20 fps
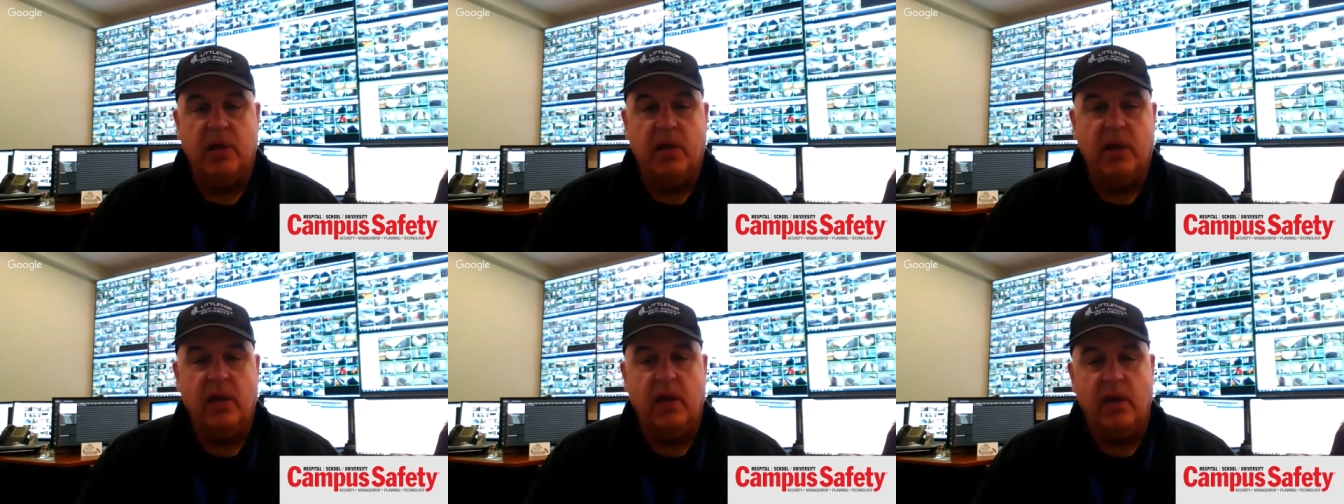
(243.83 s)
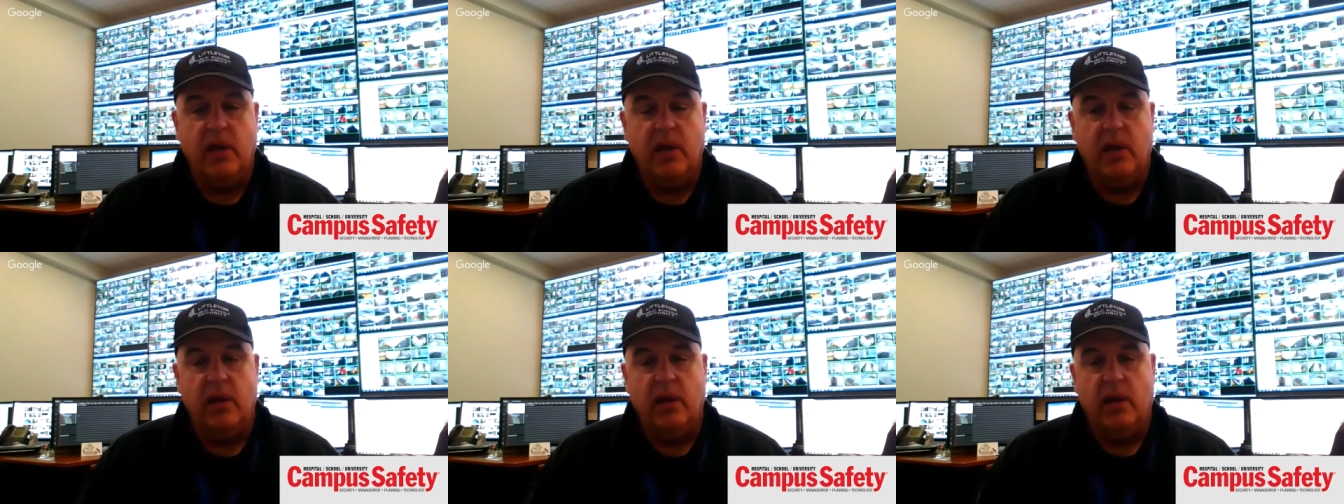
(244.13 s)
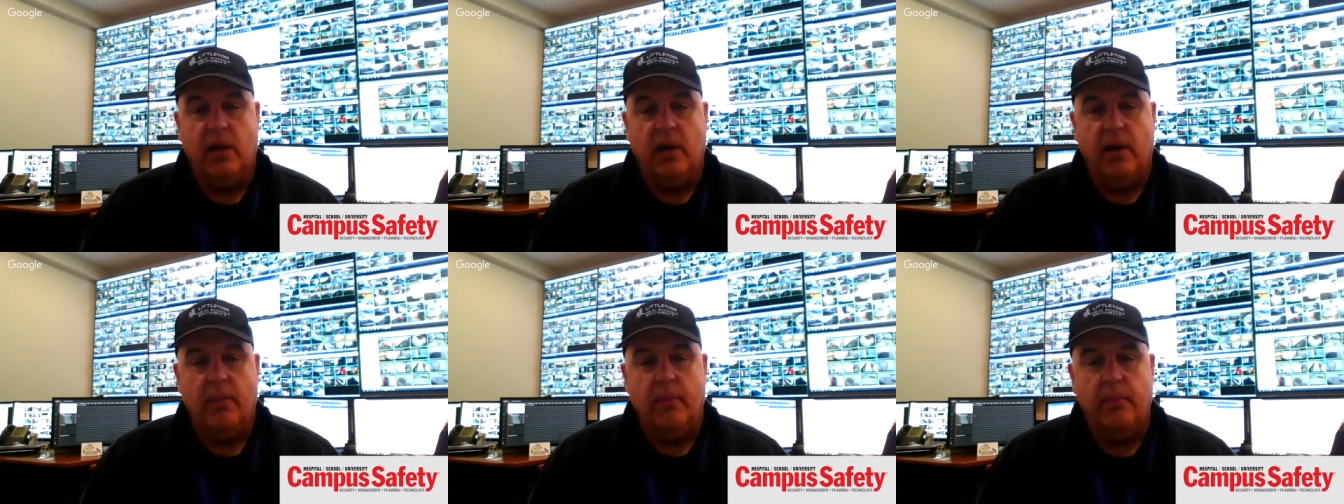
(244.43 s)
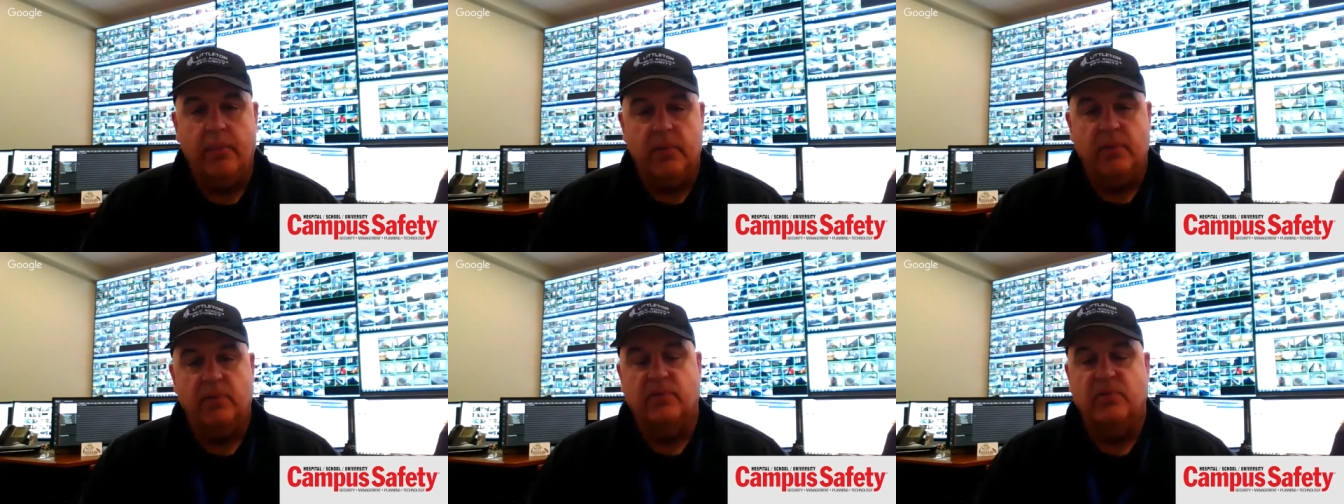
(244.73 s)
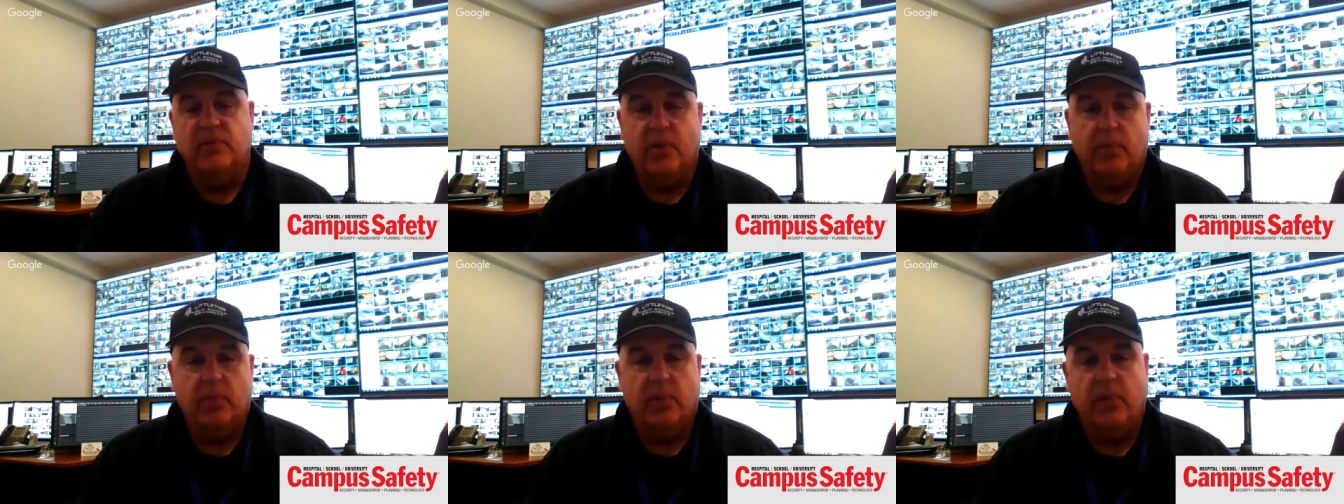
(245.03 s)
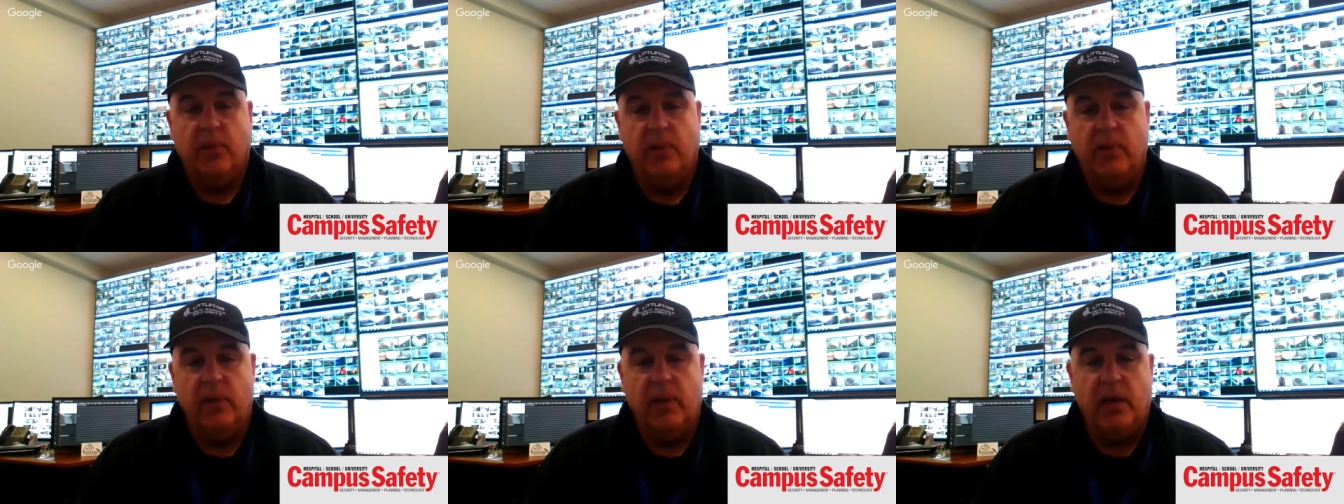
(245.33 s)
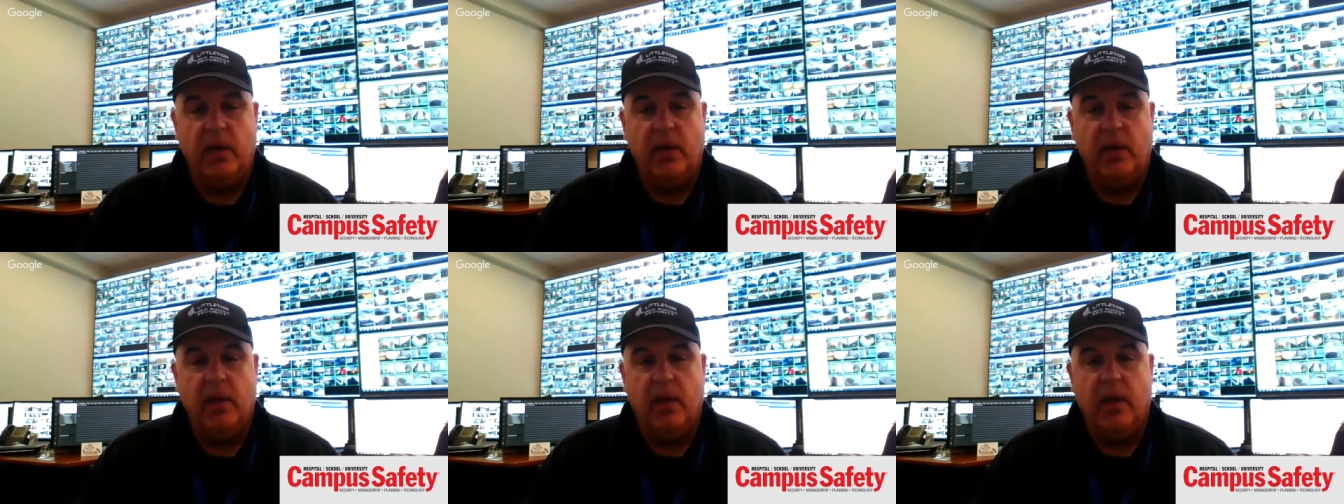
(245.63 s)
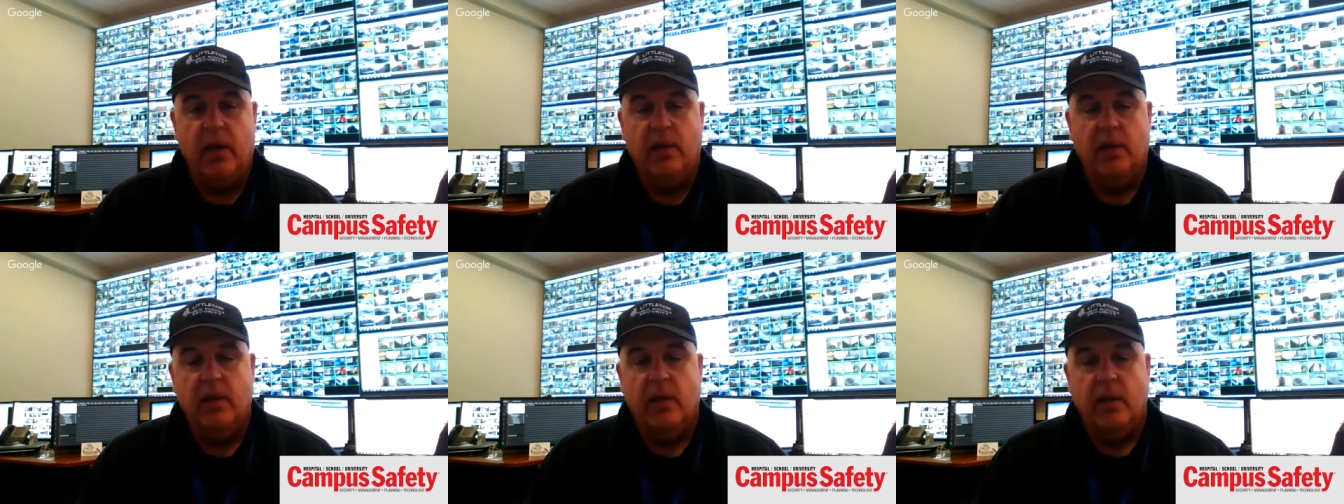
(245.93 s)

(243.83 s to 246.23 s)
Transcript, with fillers: in several of the